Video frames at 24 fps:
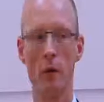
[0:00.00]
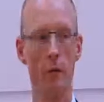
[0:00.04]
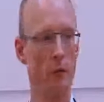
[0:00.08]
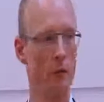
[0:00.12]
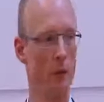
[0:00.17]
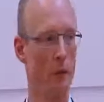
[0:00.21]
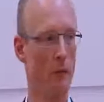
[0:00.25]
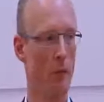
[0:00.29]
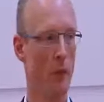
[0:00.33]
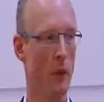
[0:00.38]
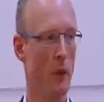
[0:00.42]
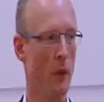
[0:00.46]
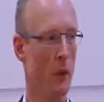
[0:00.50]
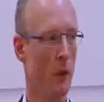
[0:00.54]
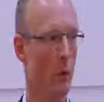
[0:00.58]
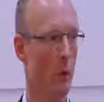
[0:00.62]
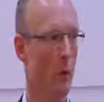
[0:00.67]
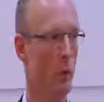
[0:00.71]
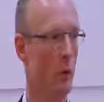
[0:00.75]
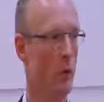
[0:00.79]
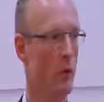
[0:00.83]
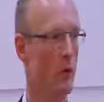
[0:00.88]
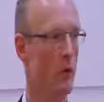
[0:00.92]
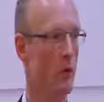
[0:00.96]
of,
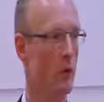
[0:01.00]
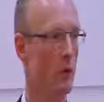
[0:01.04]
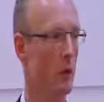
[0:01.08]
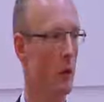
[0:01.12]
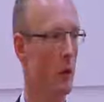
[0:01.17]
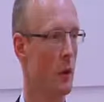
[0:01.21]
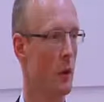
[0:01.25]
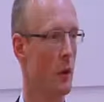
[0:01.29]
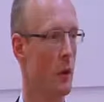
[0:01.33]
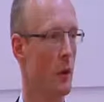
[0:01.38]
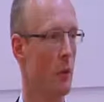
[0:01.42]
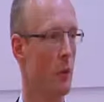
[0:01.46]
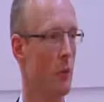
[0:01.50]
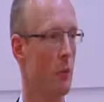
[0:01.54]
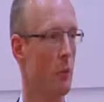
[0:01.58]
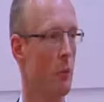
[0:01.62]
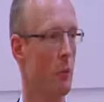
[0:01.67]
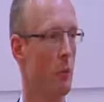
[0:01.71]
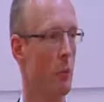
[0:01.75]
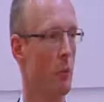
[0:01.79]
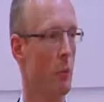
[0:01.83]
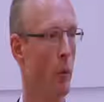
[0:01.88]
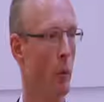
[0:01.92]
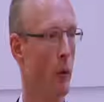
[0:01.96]
what
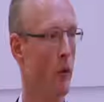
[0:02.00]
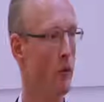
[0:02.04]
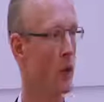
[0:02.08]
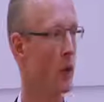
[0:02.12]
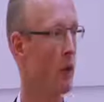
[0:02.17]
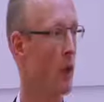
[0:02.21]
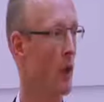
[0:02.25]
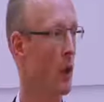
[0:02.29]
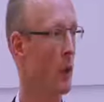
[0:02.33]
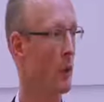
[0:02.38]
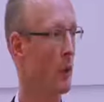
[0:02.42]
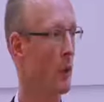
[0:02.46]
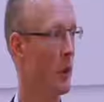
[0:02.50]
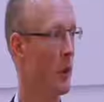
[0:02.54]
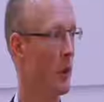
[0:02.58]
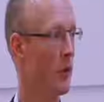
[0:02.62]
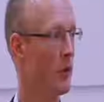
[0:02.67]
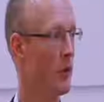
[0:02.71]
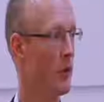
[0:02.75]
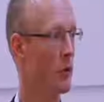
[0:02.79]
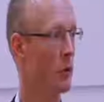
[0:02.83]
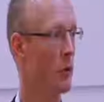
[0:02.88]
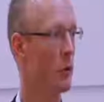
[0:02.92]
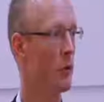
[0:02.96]
policy
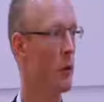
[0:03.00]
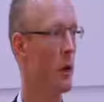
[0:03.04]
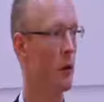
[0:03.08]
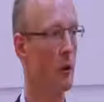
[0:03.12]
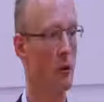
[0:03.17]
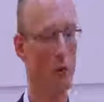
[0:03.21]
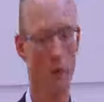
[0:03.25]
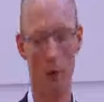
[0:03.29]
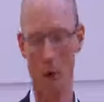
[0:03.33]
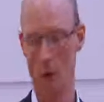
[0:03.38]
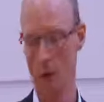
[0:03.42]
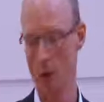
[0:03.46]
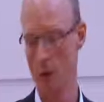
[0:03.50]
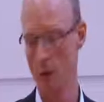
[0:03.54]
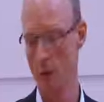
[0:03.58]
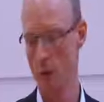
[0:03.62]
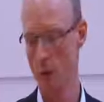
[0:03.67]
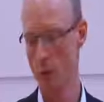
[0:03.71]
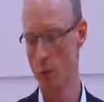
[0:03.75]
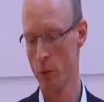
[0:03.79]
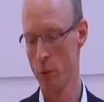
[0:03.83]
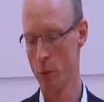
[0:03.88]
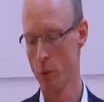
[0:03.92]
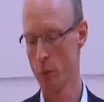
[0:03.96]
recommendations could they
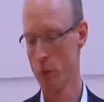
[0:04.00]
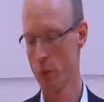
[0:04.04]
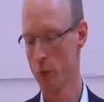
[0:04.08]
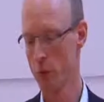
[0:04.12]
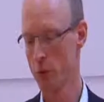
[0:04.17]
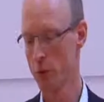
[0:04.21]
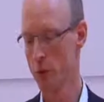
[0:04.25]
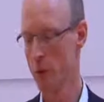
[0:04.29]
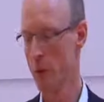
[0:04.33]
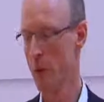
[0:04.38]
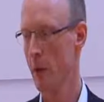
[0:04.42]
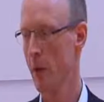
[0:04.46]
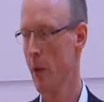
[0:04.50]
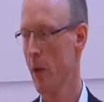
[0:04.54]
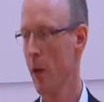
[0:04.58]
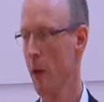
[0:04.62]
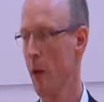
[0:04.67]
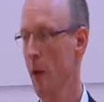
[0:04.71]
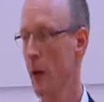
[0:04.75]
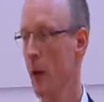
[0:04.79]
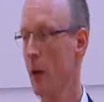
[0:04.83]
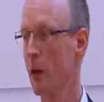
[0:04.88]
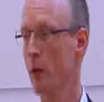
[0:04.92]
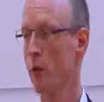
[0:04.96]
produce,
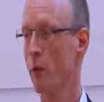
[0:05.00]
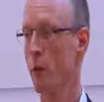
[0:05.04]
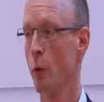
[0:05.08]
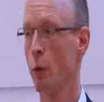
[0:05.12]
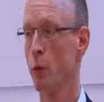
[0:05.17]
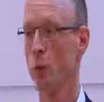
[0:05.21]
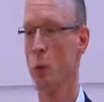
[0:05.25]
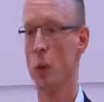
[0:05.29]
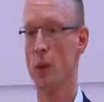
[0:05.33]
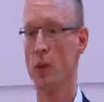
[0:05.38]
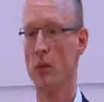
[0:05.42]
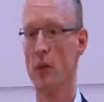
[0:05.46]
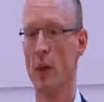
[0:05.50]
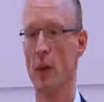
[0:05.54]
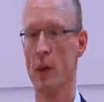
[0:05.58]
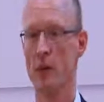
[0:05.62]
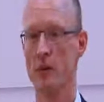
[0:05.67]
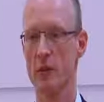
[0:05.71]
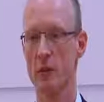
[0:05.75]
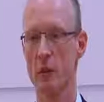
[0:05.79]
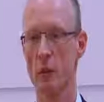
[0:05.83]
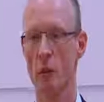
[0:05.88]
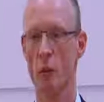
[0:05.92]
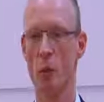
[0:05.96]
and of course, what's
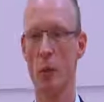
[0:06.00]
next?